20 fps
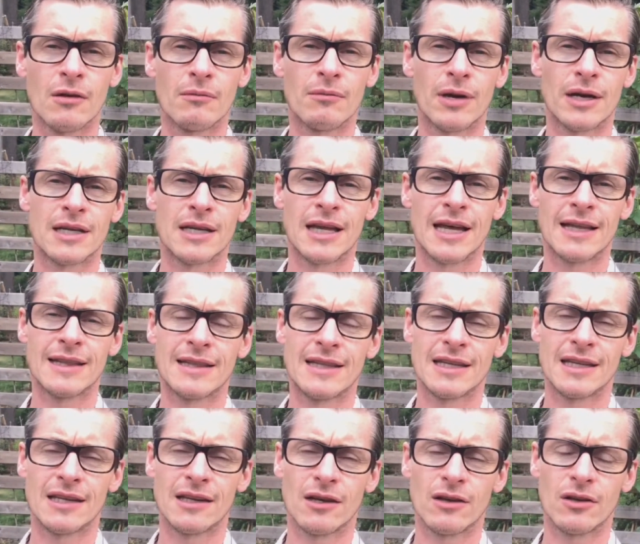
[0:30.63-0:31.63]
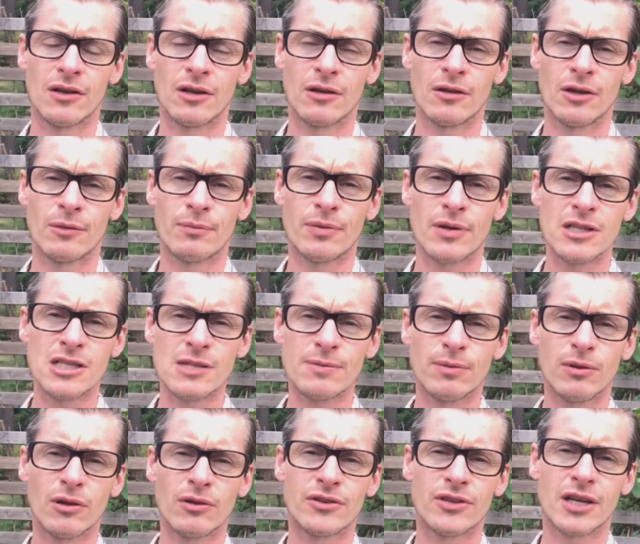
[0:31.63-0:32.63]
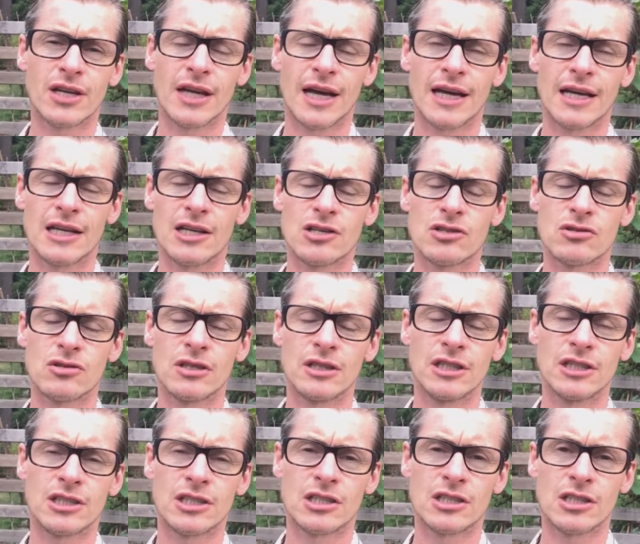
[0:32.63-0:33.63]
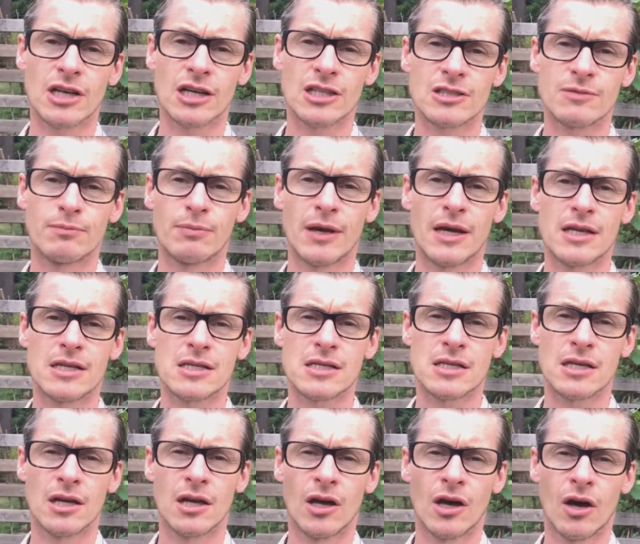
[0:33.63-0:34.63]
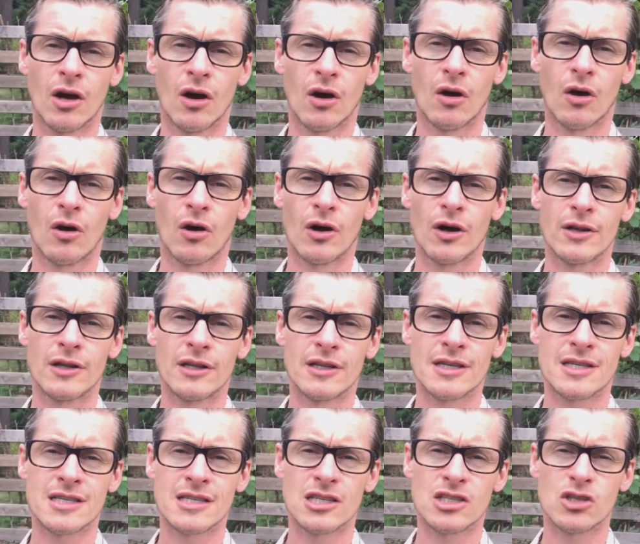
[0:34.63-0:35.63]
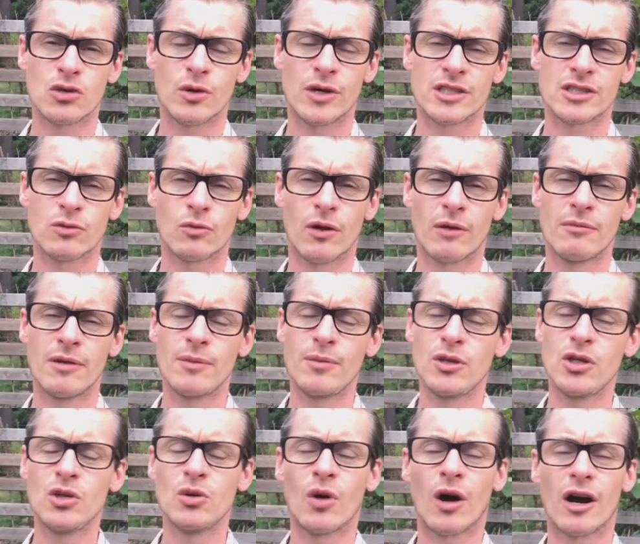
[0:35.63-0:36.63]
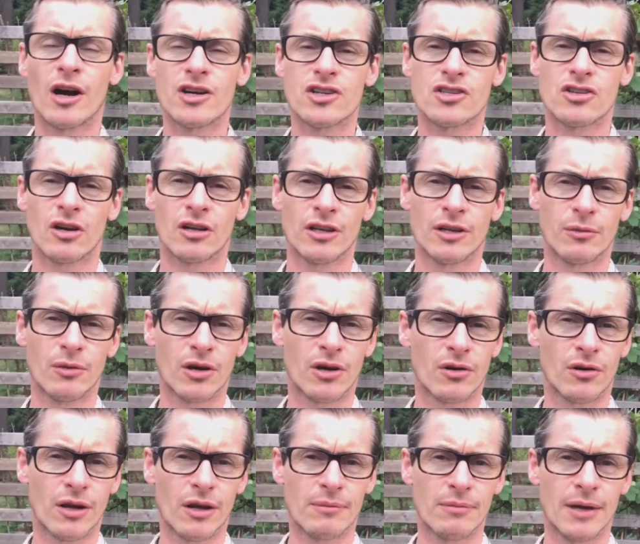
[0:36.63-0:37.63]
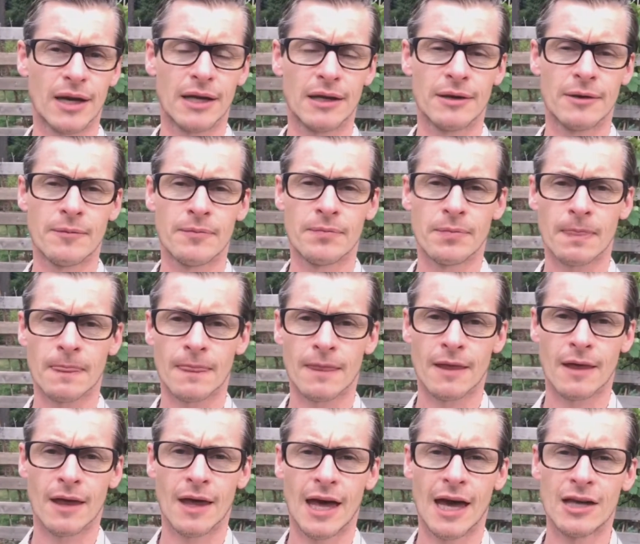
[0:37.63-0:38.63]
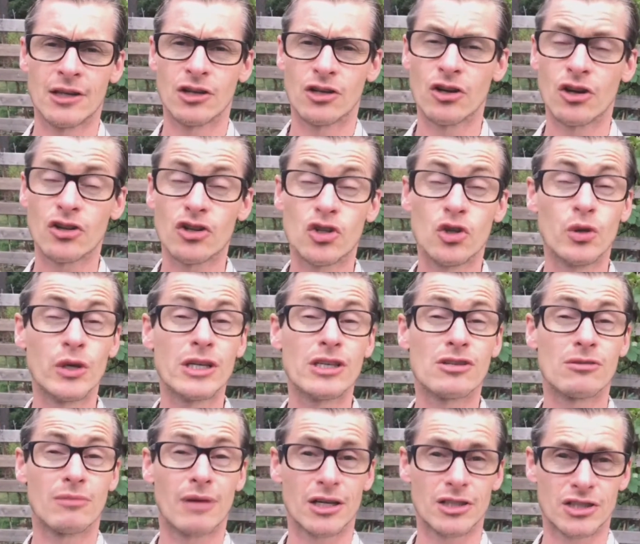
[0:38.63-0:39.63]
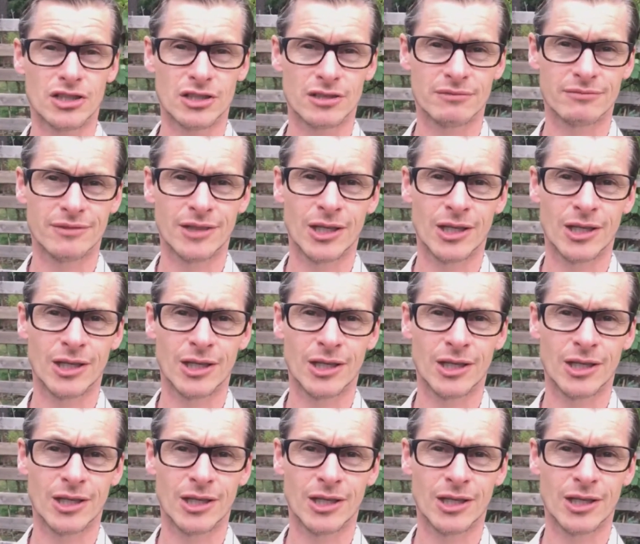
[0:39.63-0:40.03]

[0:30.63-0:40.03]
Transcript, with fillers: But the, the, the principle tonight is really to touch base on the situation where maybe you are struggling with chronic pain and you're not doing too much.